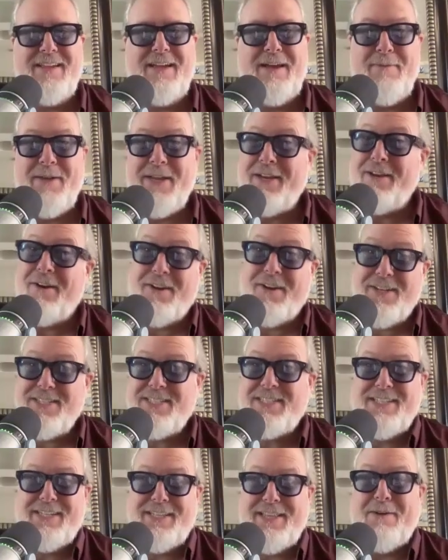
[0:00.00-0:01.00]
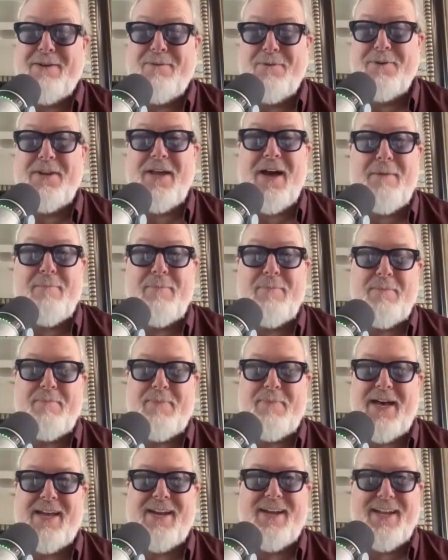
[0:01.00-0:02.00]
I mean, honestly, that would not be a
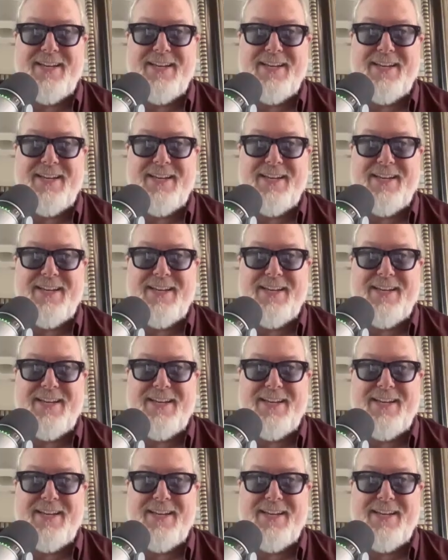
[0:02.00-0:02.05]
bad